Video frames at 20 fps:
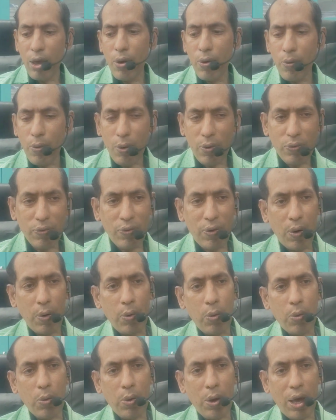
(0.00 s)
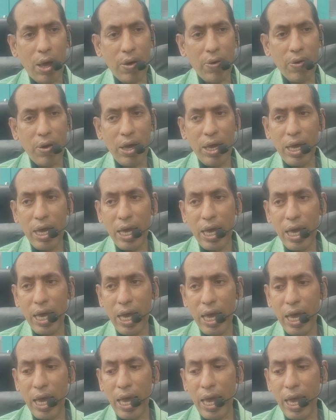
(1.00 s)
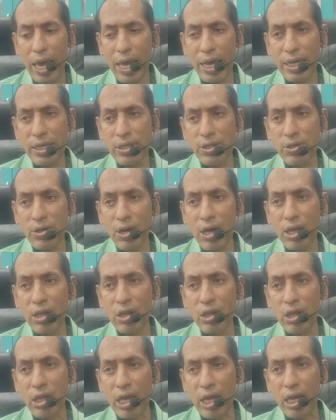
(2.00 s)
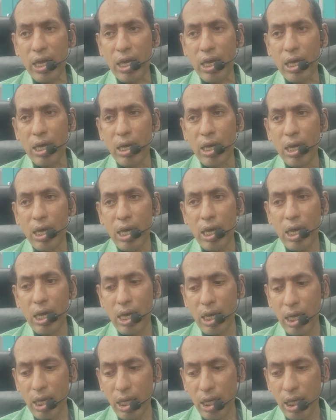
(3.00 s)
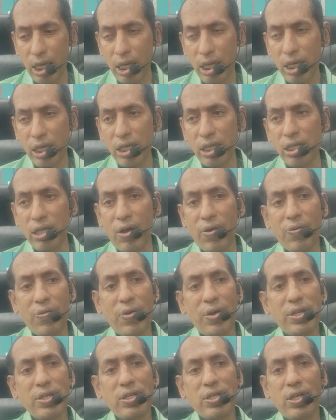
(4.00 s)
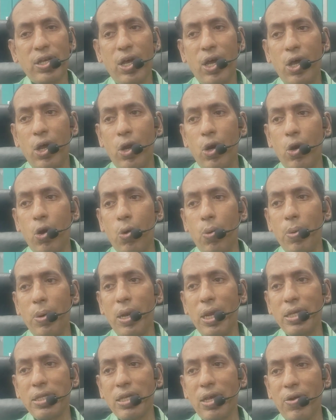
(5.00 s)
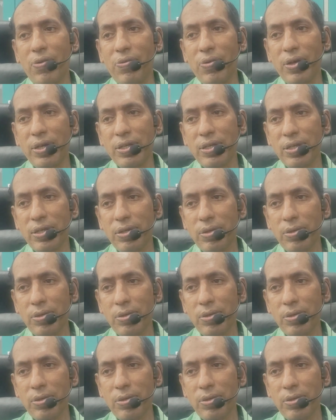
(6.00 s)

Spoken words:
was found to have extra thick surface, luminal surface.